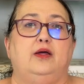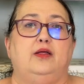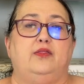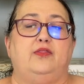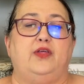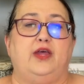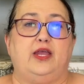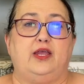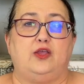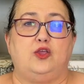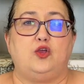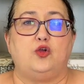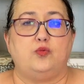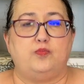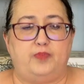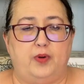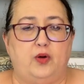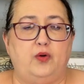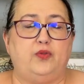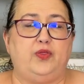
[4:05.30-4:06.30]
that you
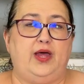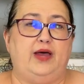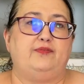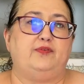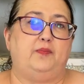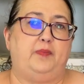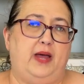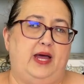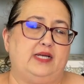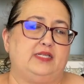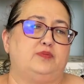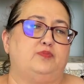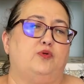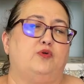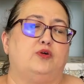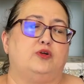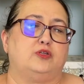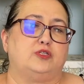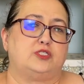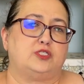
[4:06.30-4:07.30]
both have a
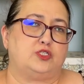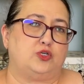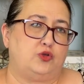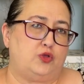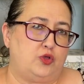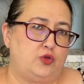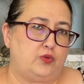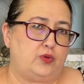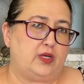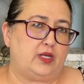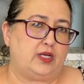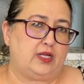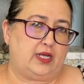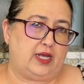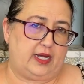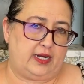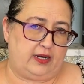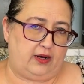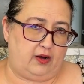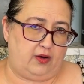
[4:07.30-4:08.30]
passport so you can
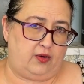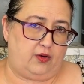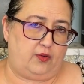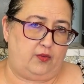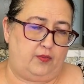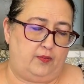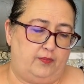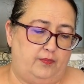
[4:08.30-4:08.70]
get home.